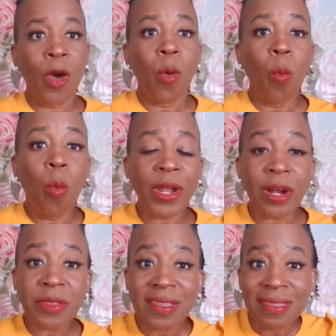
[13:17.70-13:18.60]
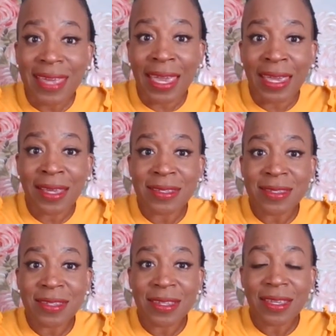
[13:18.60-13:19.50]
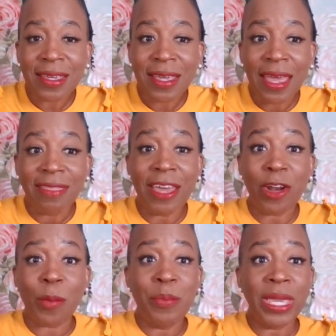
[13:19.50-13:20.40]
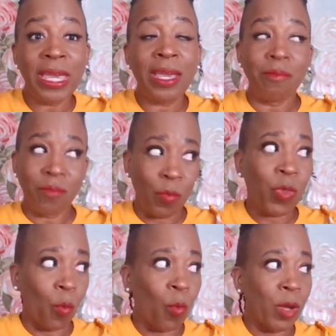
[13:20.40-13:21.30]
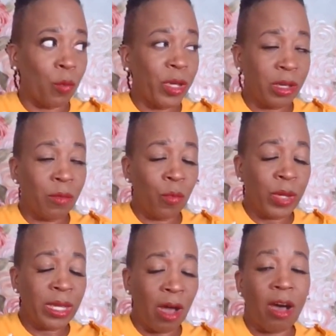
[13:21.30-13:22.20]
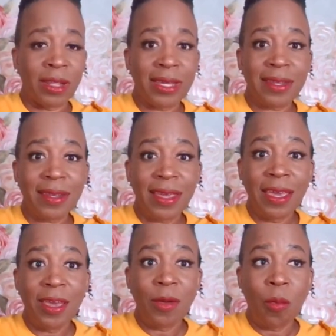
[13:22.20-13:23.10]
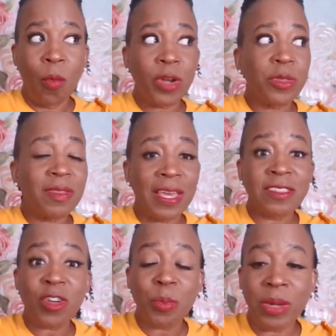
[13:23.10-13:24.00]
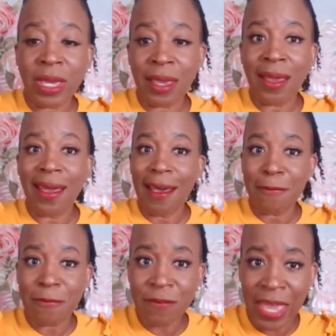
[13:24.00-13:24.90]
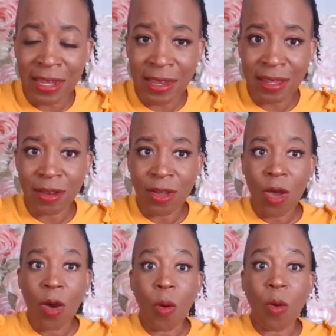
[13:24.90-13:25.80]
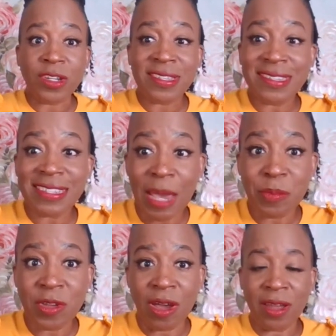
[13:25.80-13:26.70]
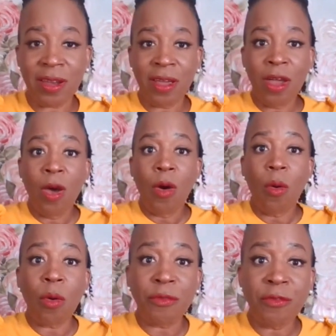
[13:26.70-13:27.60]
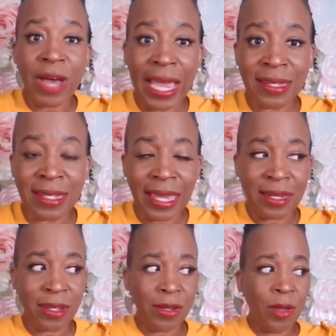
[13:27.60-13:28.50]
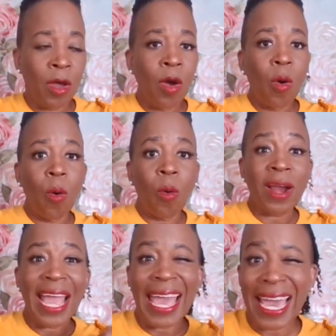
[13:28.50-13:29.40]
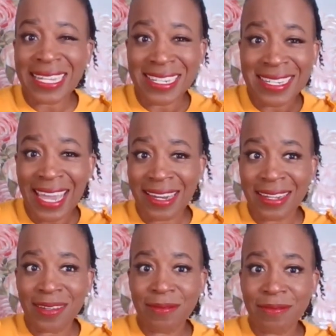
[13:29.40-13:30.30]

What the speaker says: What are the things that are being, what we call it, what are the things that are being offended or stepped on or violated or agitated?